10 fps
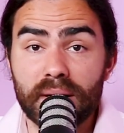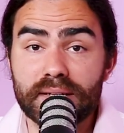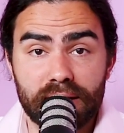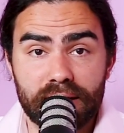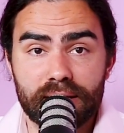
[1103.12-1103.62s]

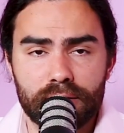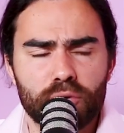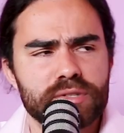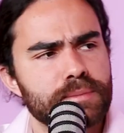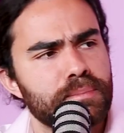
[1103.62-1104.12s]
Butt naked.
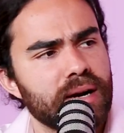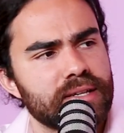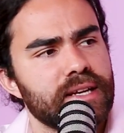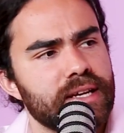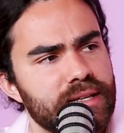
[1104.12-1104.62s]
Or is it
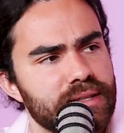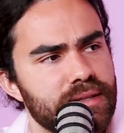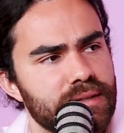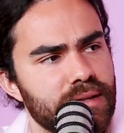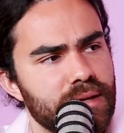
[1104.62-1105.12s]
buck naked?